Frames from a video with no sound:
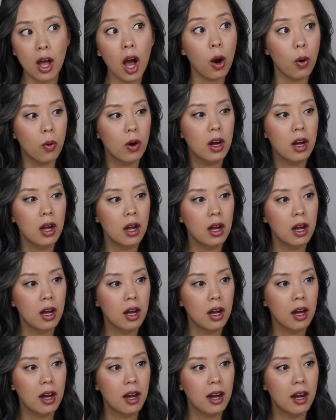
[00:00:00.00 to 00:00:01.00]
Oh,
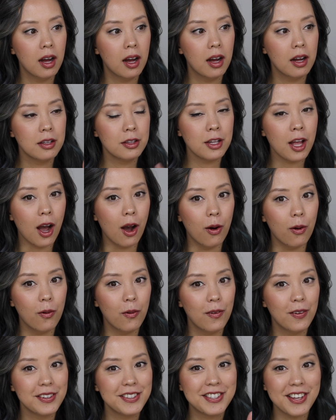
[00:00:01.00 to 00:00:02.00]
no,
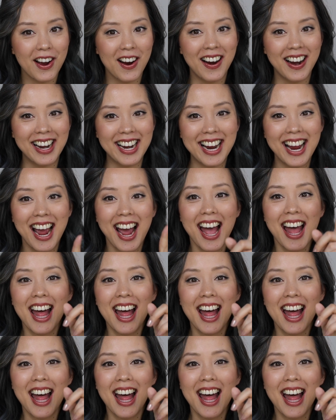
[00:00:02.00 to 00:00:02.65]
sorry.